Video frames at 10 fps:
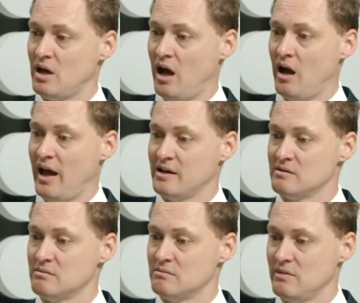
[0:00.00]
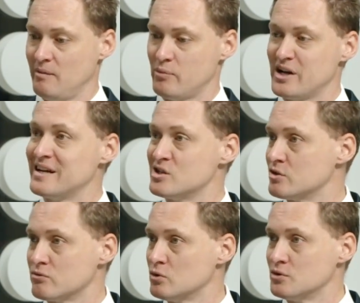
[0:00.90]
and bring it into
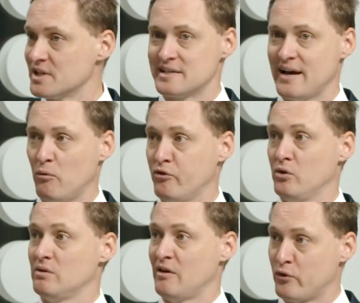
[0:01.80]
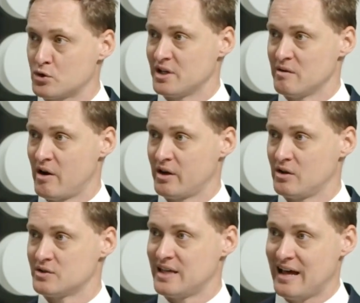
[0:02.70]
the rules, it's helpful. Unfortunately, in America,
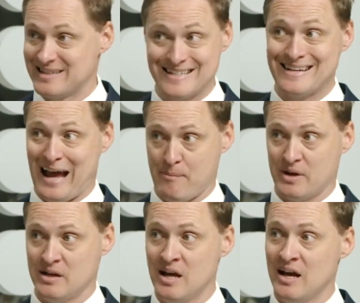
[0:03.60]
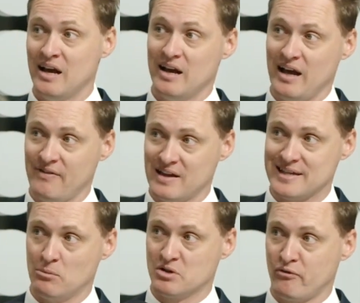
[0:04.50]
you see that didn't happen. Mm. And that's
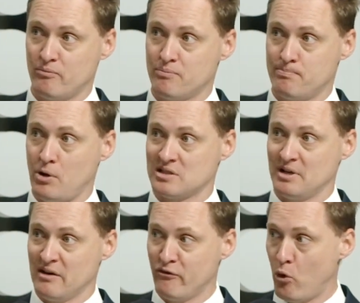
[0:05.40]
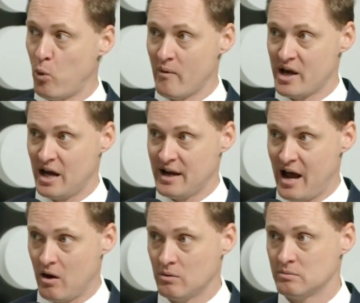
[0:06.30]
helped possibly inform where we are now.